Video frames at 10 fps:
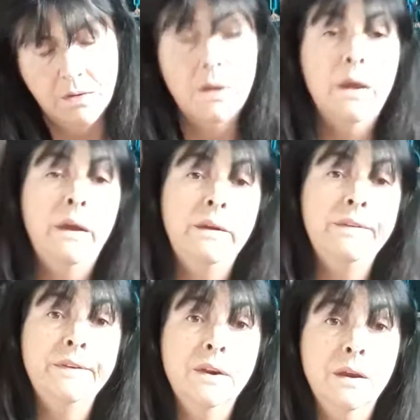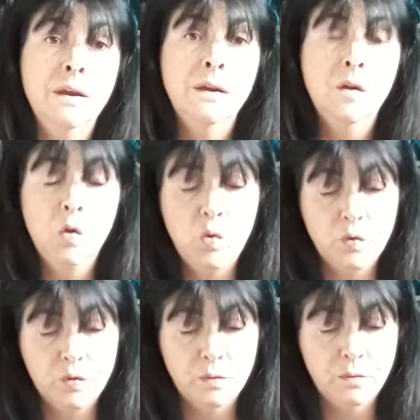8
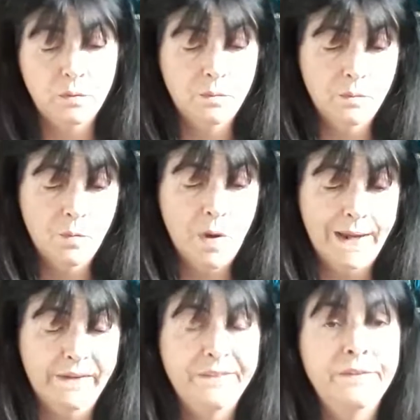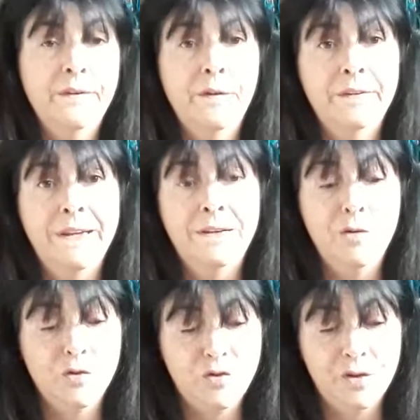good ways to not kill
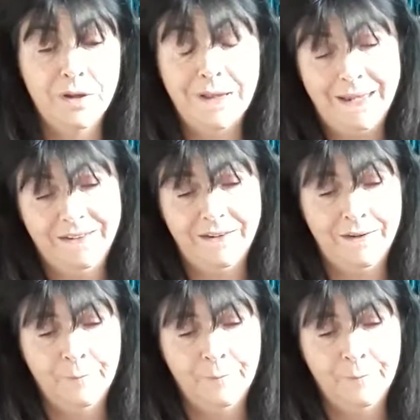your sugar glider.